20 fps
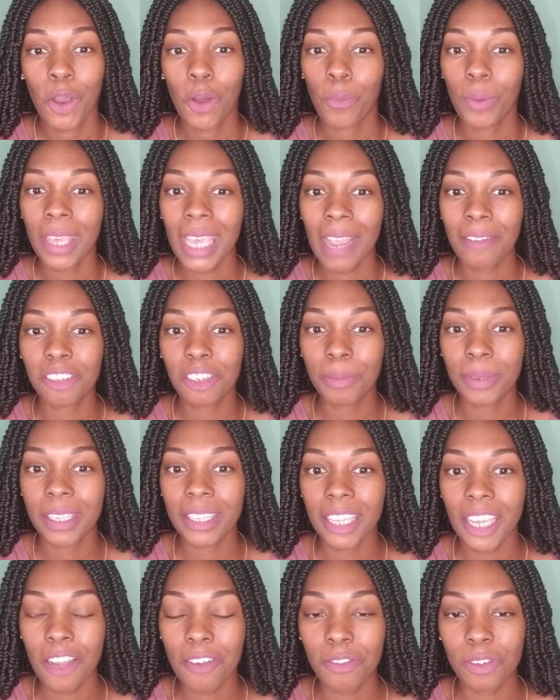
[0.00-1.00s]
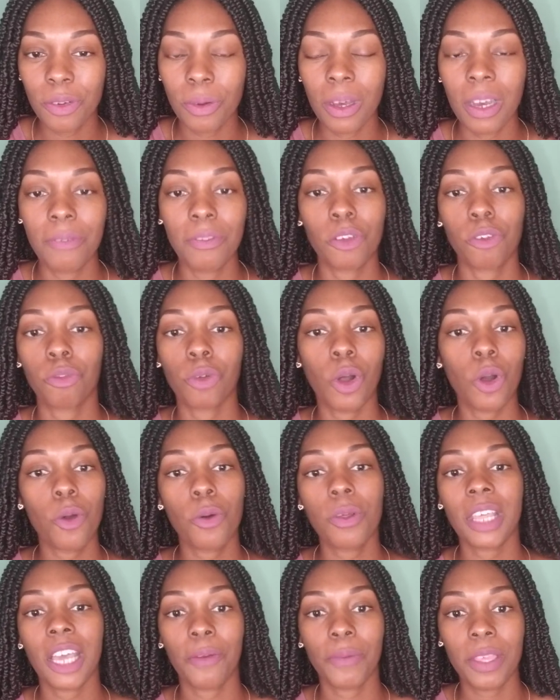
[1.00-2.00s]
we have to be careful of the
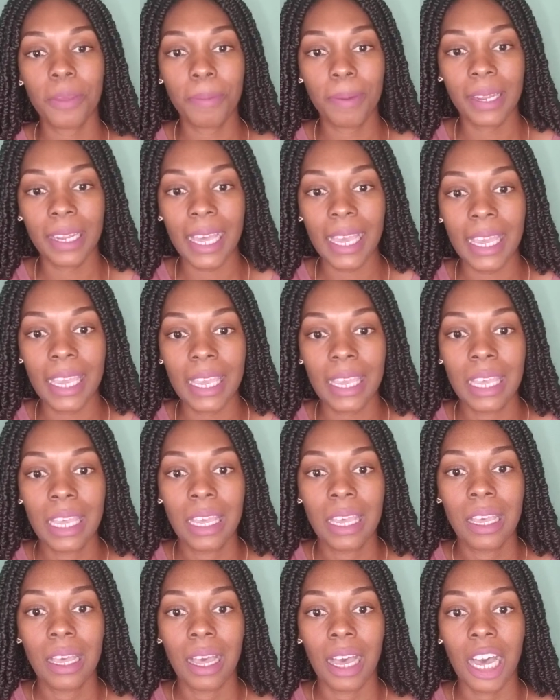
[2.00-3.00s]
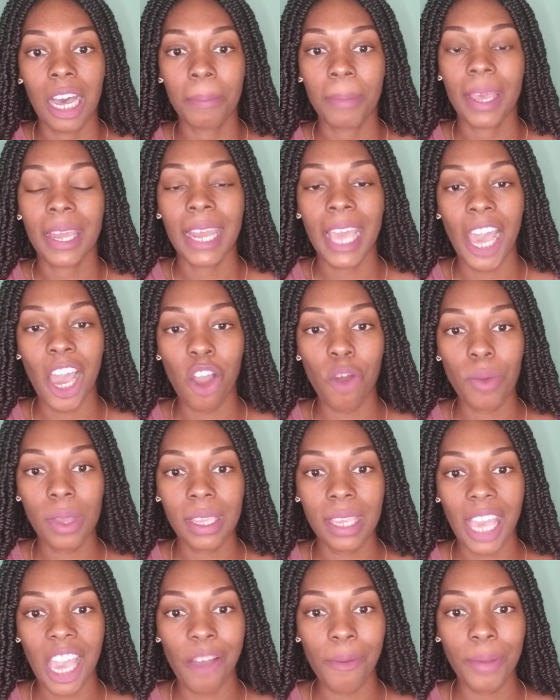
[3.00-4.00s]
role that we play and how
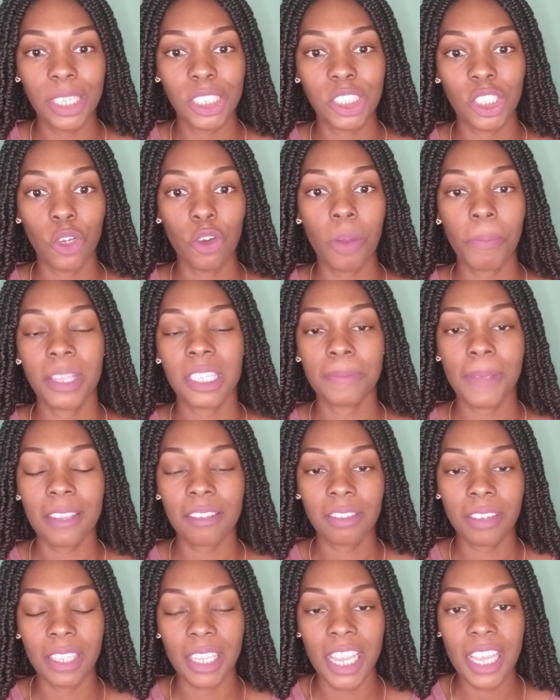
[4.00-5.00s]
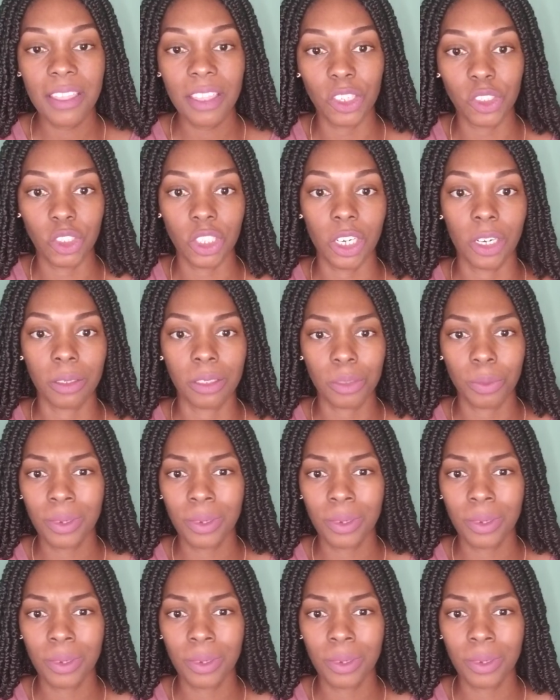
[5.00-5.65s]
we show up, especially in the church.